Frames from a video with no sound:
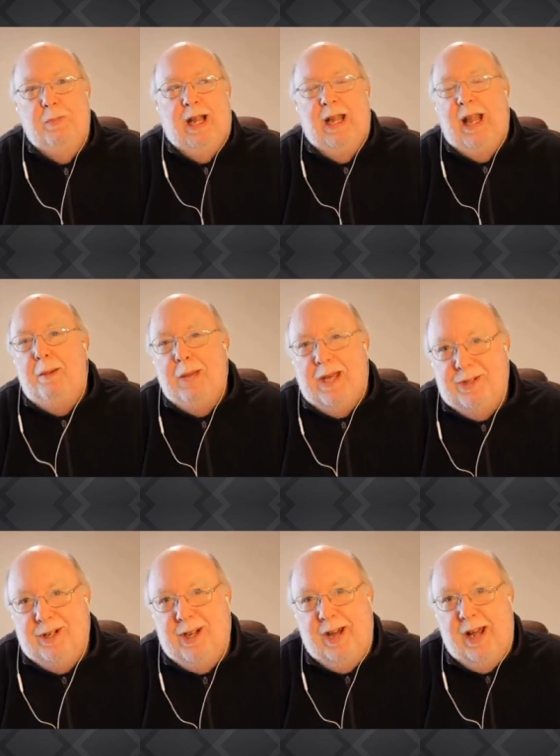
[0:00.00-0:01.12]
a lobbyist,
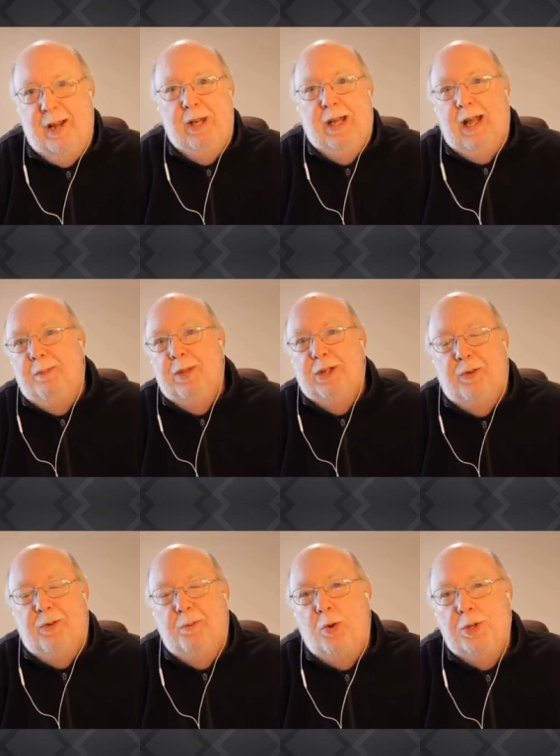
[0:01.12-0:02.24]
to go down to be a lobbyist
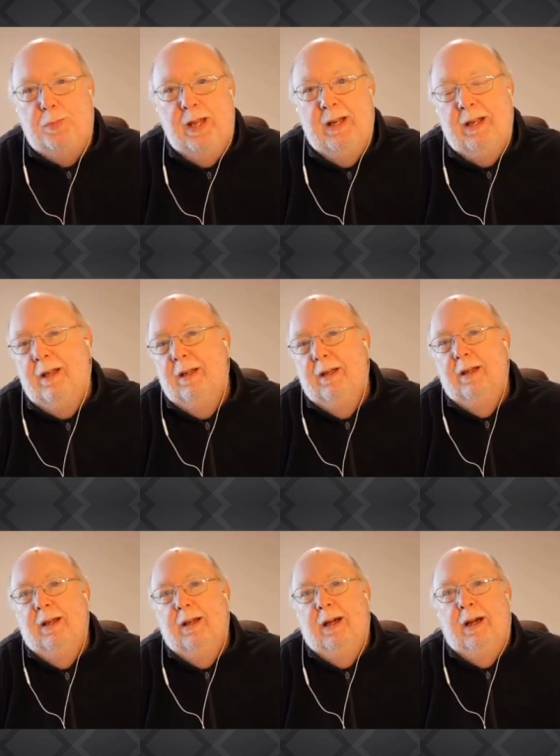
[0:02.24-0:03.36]
for more spending
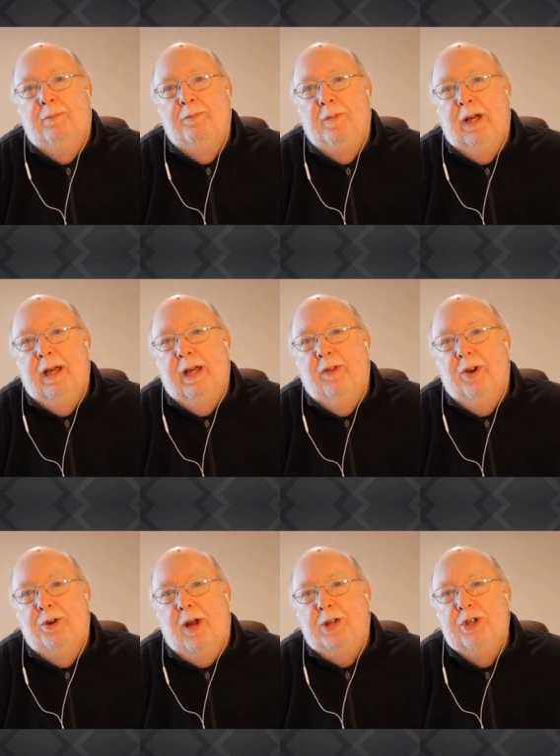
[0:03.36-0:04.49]
uh, uh, in their
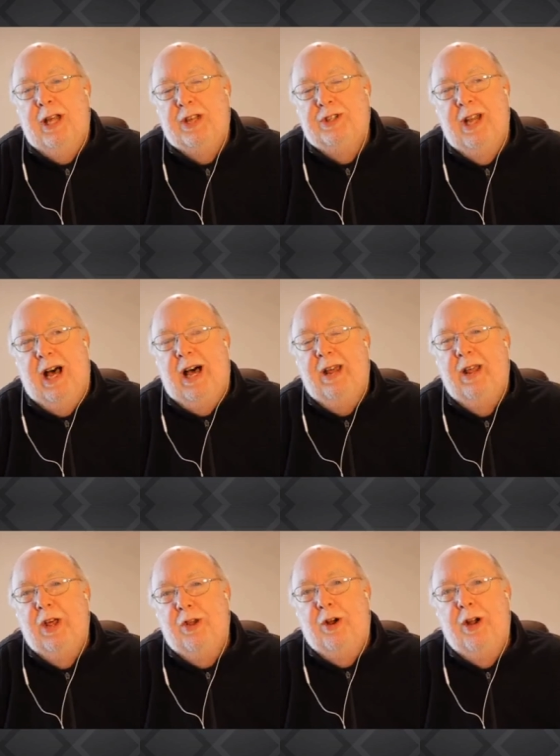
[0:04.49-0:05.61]
direction. It's not,
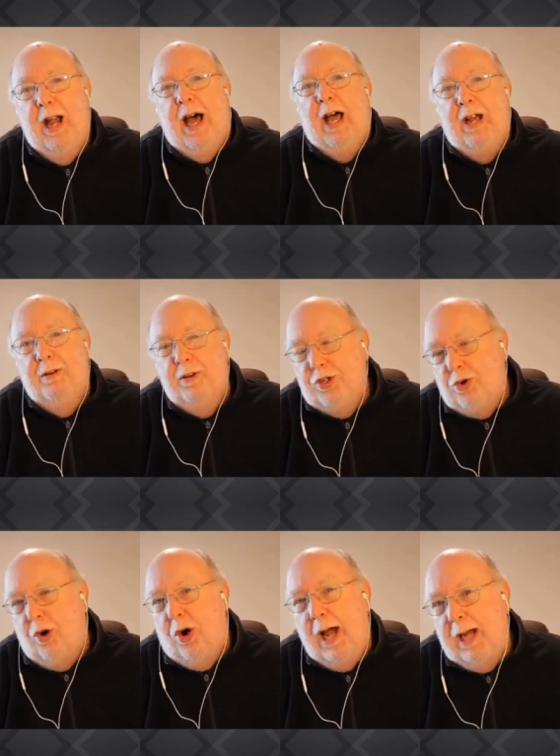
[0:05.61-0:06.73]
they're not
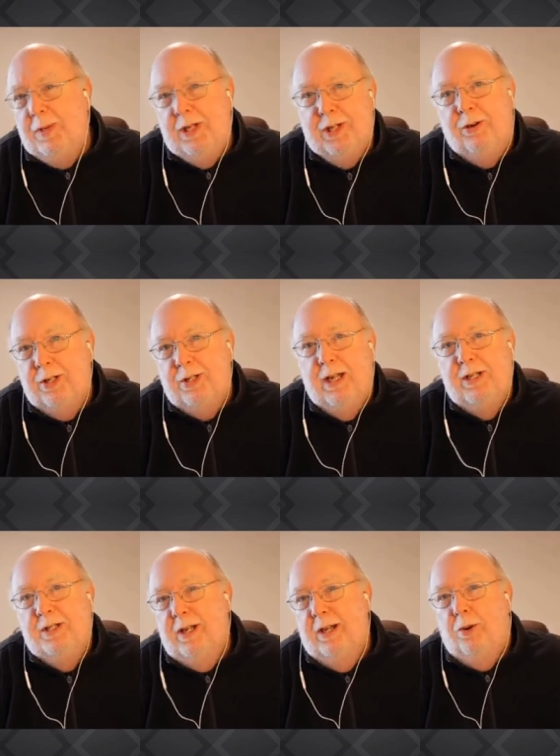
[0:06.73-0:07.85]
trying to be serious
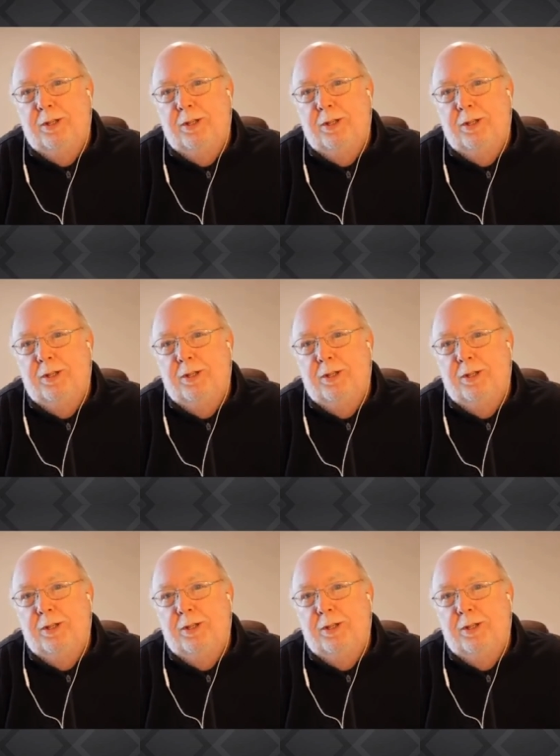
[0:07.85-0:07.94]
legislators.